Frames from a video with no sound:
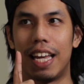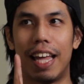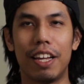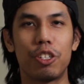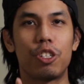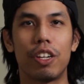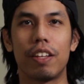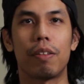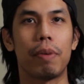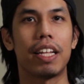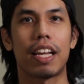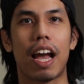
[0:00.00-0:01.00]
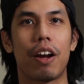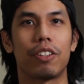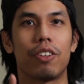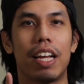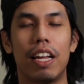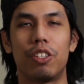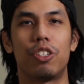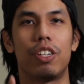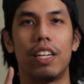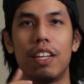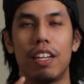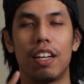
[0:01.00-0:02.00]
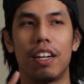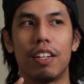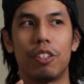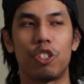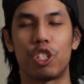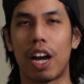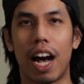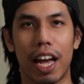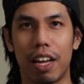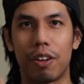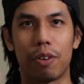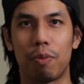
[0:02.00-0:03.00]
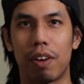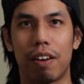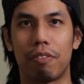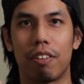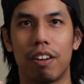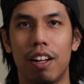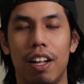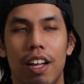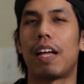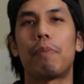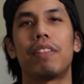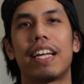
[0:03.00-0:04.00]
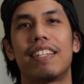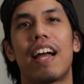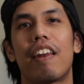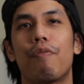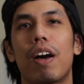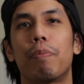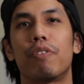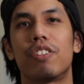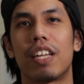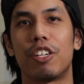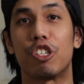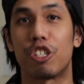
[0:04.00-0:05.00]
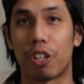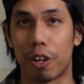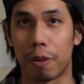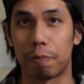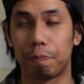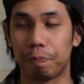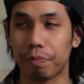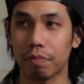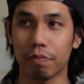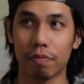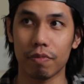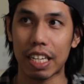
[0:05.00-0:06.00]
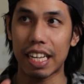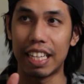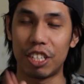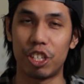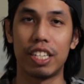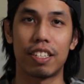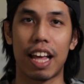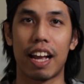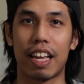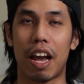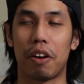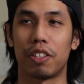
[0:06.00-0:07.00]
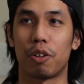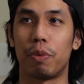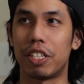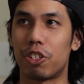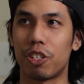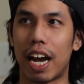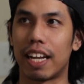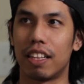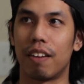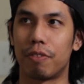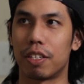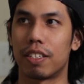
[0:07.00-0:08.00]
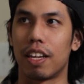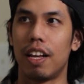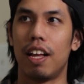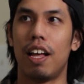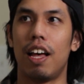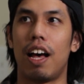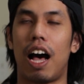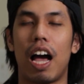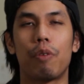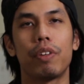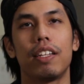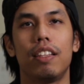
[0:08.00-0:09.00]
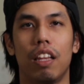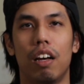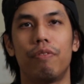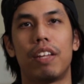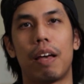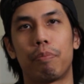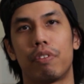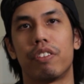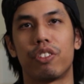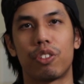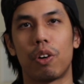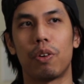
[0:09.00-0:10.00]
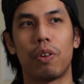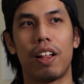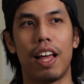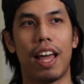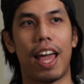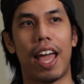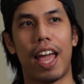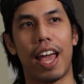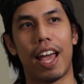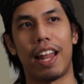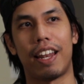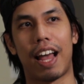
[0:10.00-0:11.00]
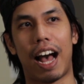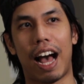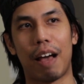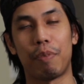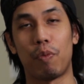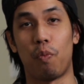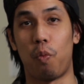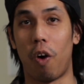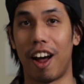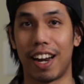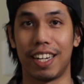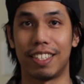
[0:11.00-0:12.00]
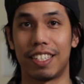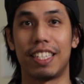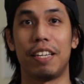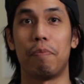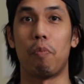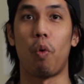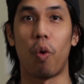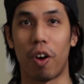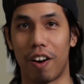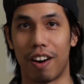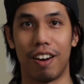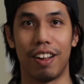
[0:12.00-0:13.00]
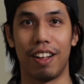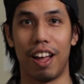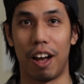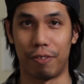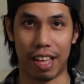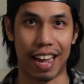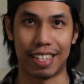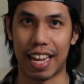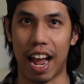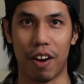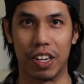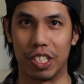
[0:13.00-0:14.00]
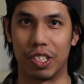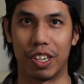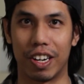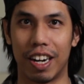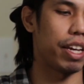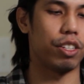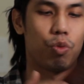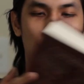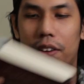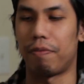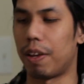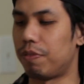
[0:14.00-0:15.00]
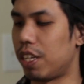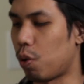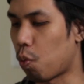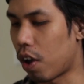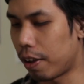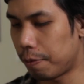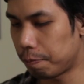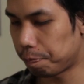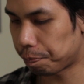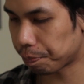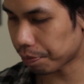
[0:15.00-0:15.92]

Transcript: Is she the main character? Is she shy or whatever? I'm like 95% sure that she's that character, which I love because I really loved Emperor's Soul and I've been wanting to see more of that character. Page 151.